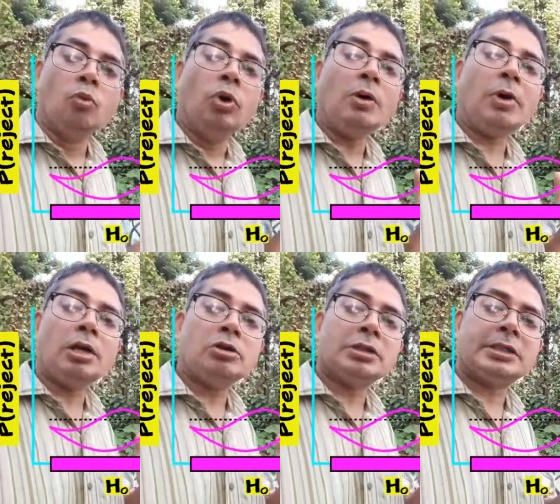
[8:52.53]
We
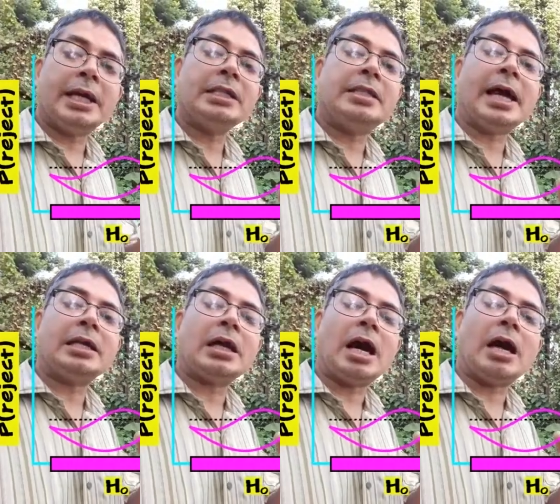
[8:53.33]
want to say
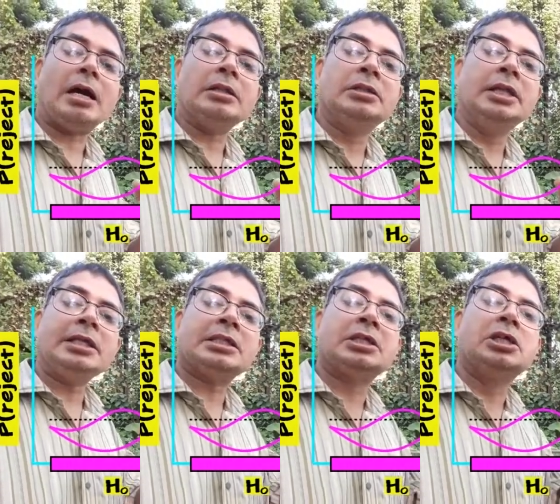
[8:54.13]
that
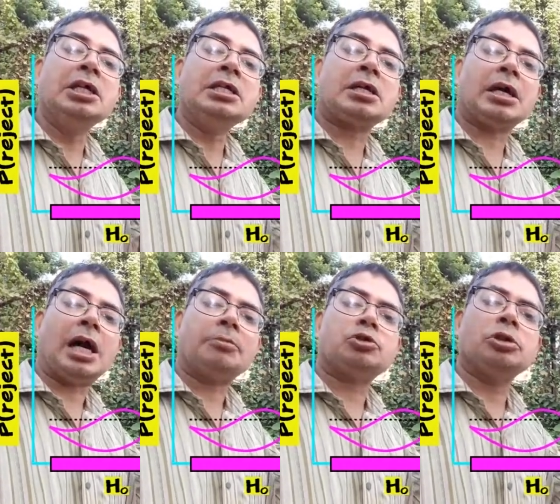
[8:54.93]
this green
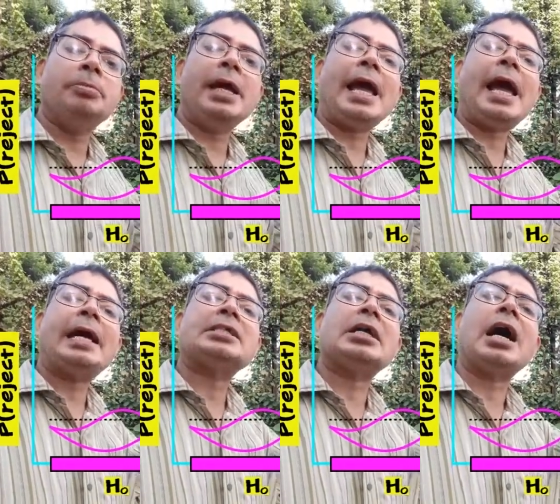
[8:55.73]
curve should be
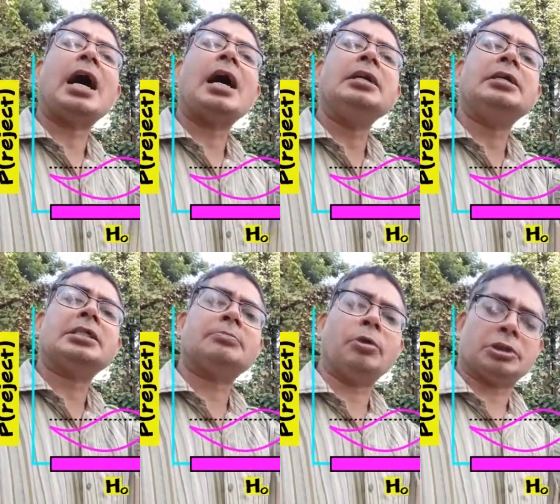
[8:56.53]
as high
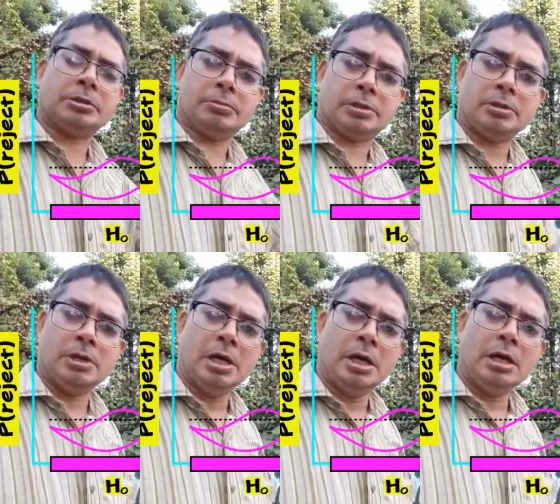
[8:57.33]
as possible.
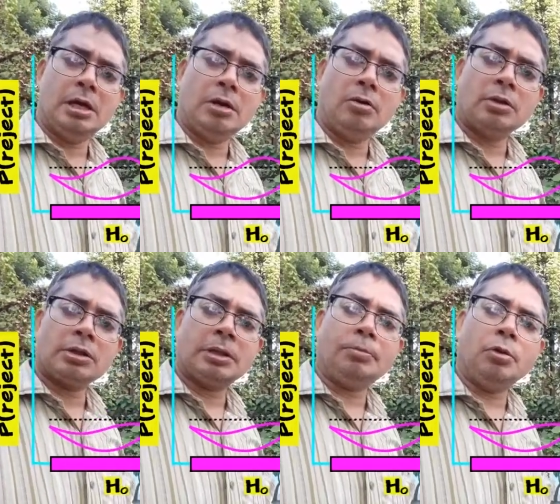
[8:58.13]

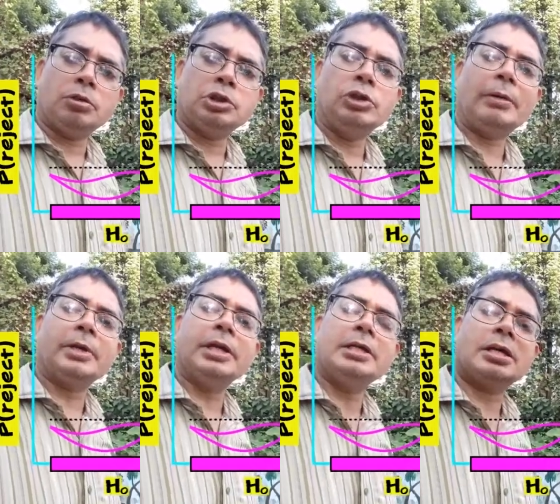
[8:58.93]
Suppose we have
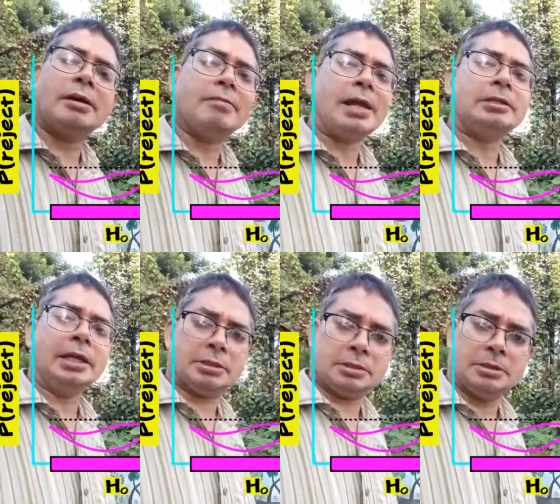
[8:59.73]
a green curve like
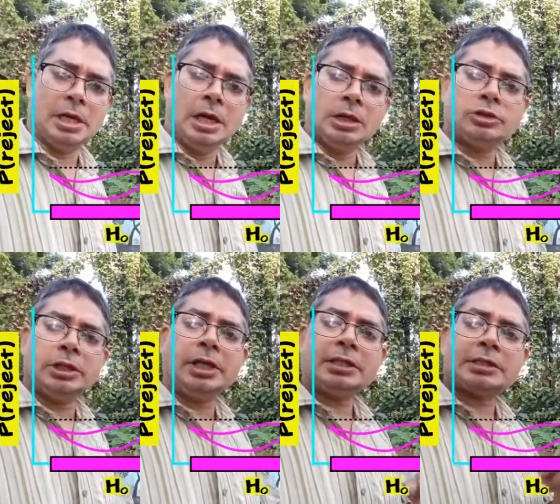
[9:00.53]
this. So
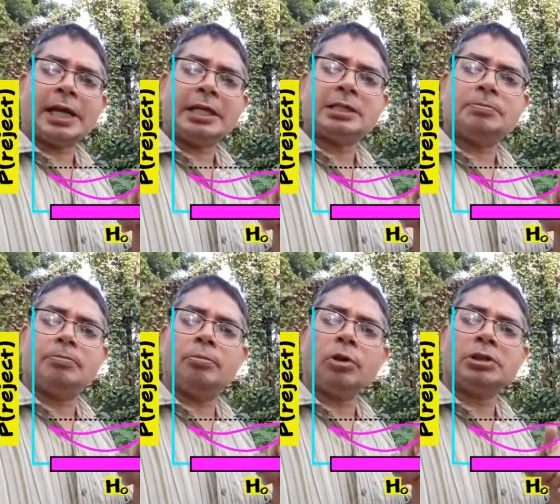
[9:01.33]
in this case,
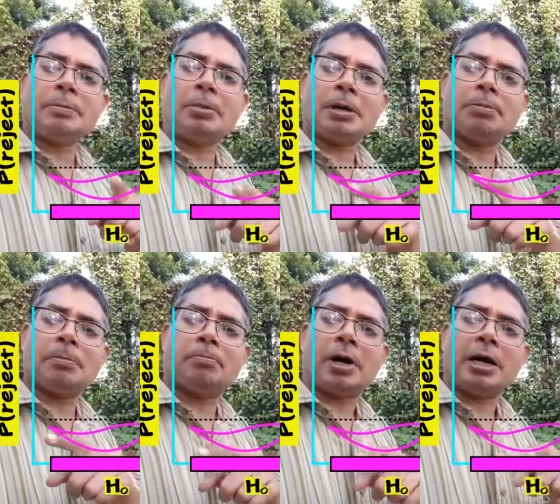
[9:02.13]
both the
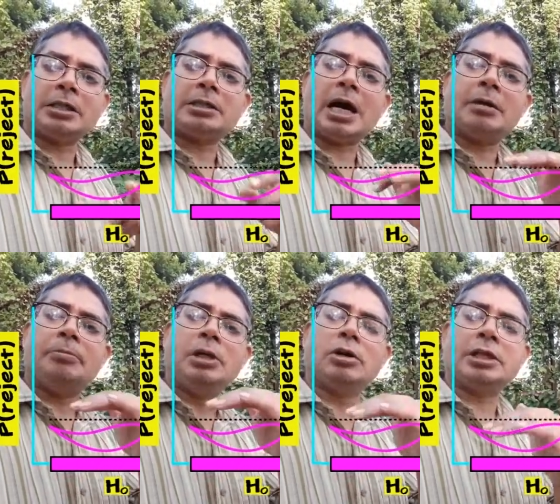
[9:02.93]
purple parts are
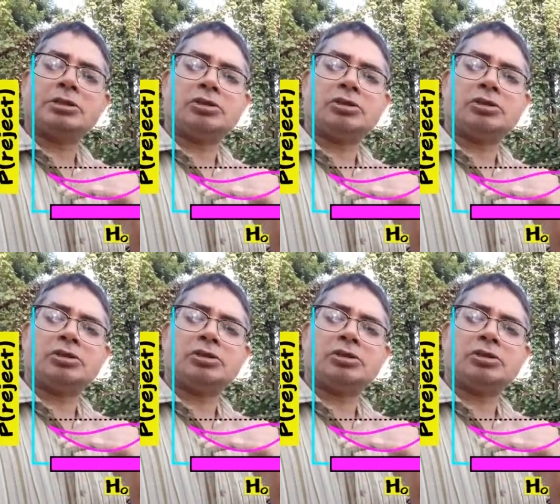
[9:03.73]
below the